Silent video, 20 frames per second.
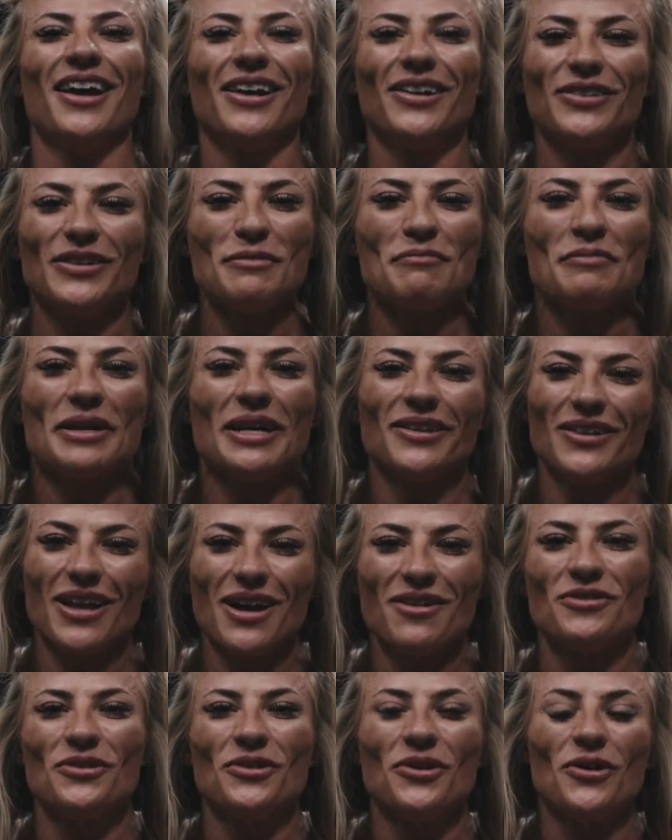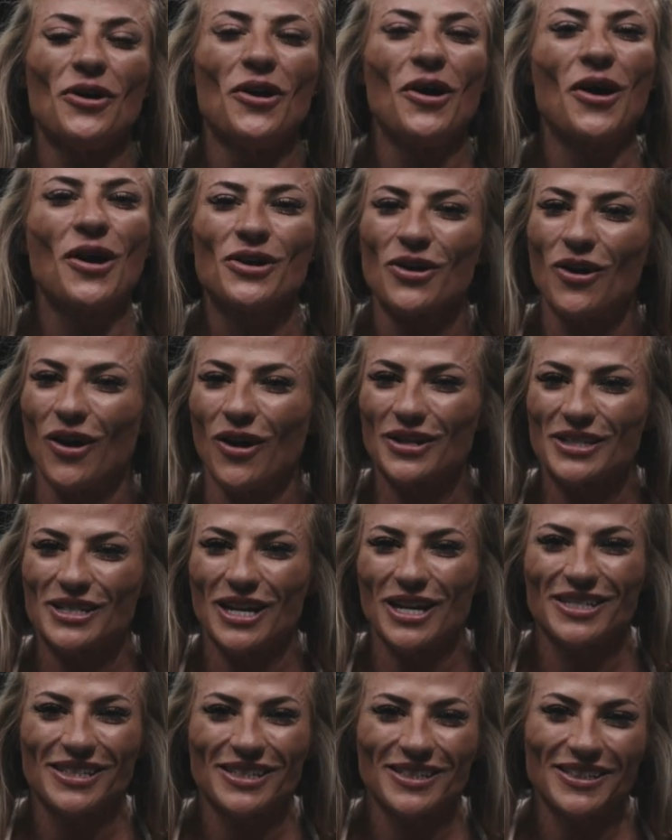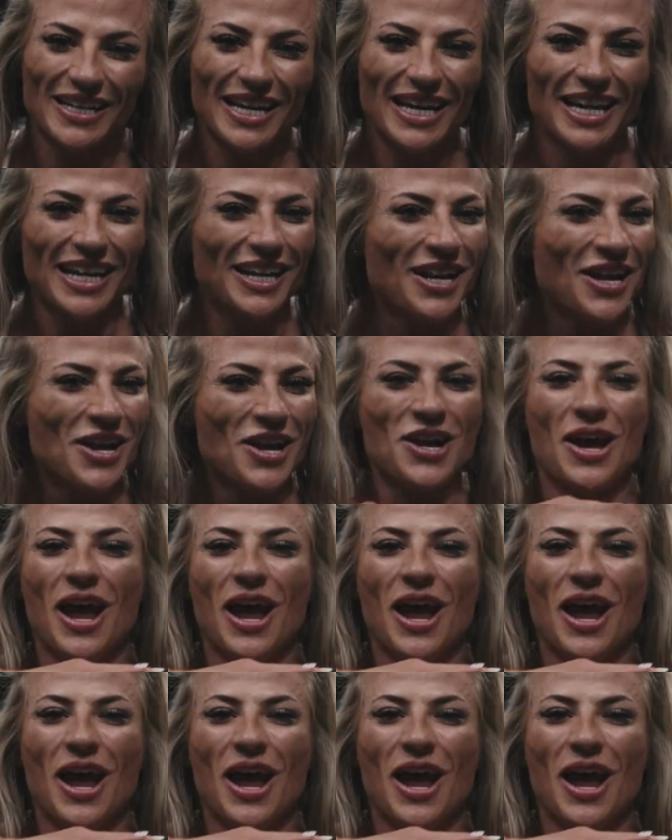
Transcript: Olympia level, contest lean.